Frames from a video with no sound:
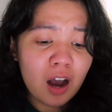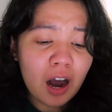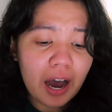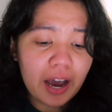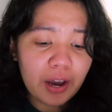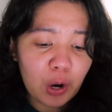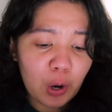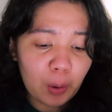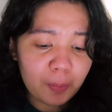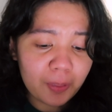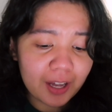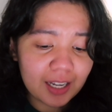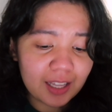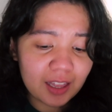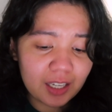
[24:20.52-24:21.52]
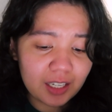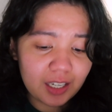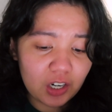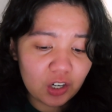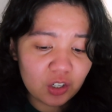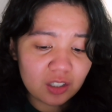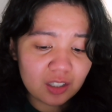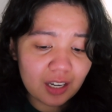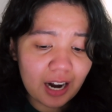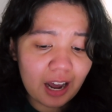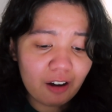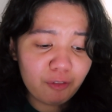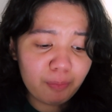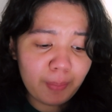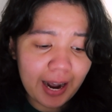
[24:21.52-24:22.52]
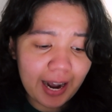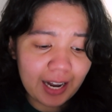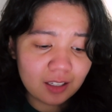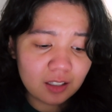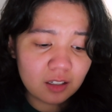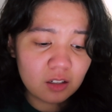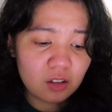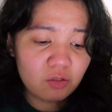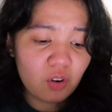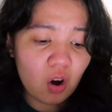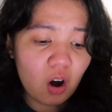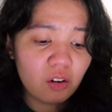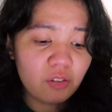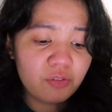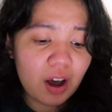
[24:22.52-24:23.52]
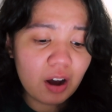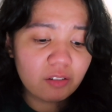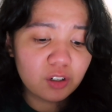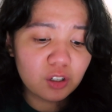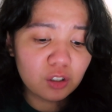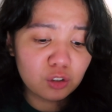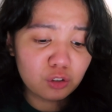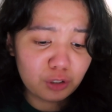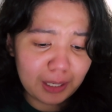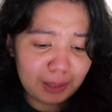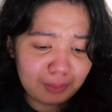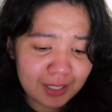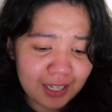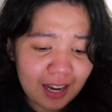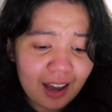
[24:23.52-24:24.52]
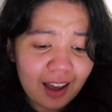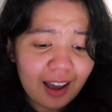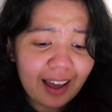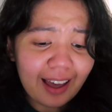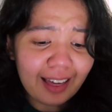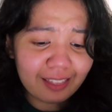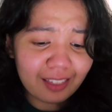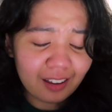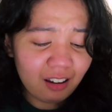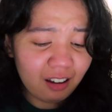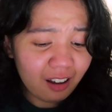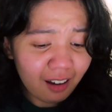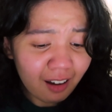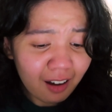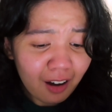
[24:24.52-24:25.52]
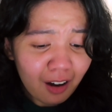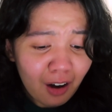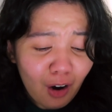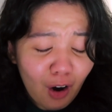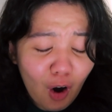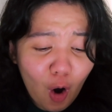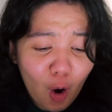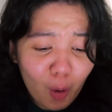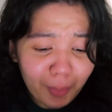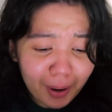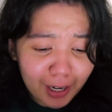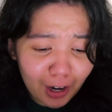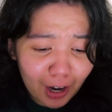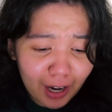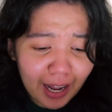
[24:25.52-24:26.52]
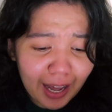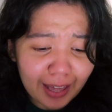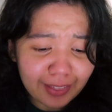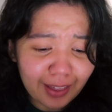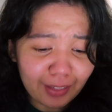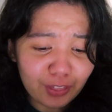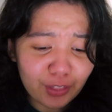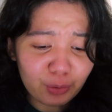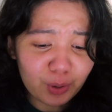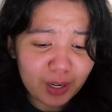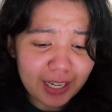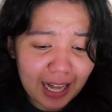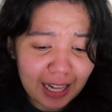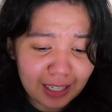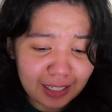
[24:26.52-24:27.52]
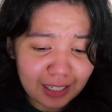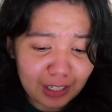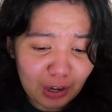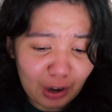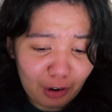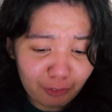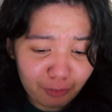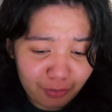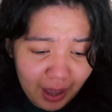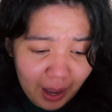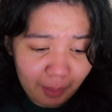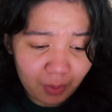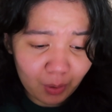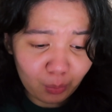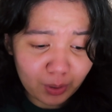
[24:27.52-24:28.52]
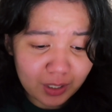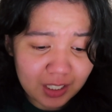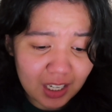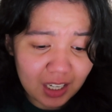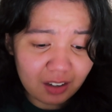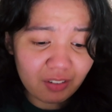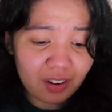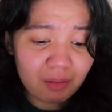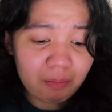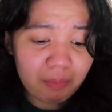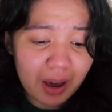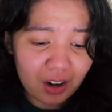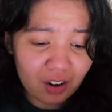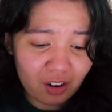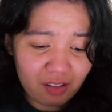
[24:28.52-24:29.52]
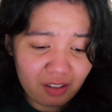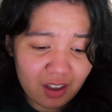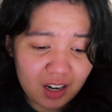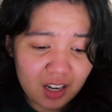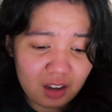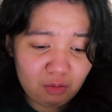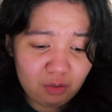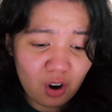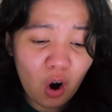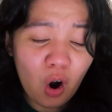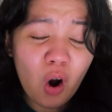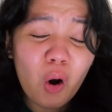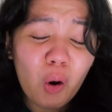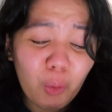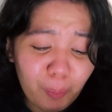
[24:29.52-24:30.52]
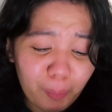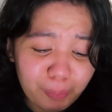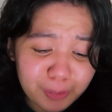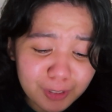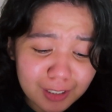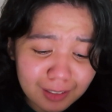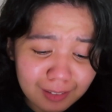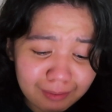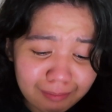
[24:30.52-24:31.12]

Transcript: I hope that in the years that have passed, you've all found your dreams and oh my god, and that the reality of them was even better than you'd hoped.